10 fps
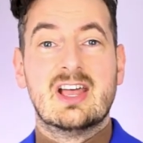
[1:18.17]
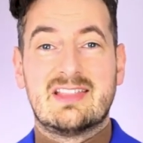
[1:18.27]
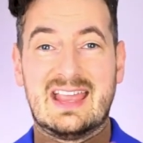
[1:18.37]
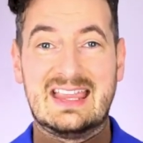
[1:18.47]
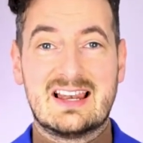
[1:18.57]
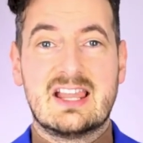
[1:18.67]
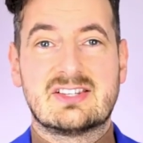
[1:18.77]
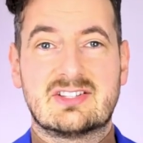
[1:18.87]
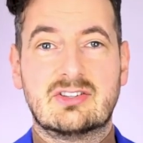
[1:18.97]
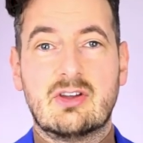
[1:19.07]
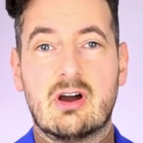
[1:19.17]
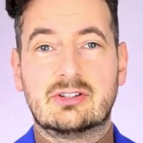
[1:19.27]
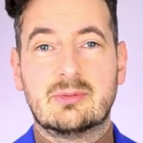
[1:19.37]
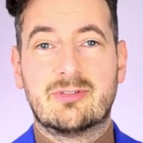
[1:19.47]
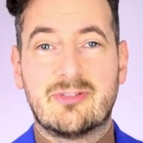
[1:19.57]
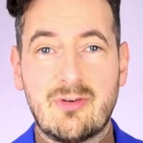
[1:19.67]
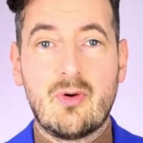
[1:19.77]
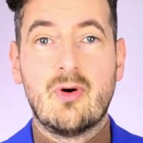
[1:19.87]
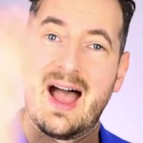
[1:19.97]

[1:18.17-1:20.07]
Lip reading: that he listed the item for.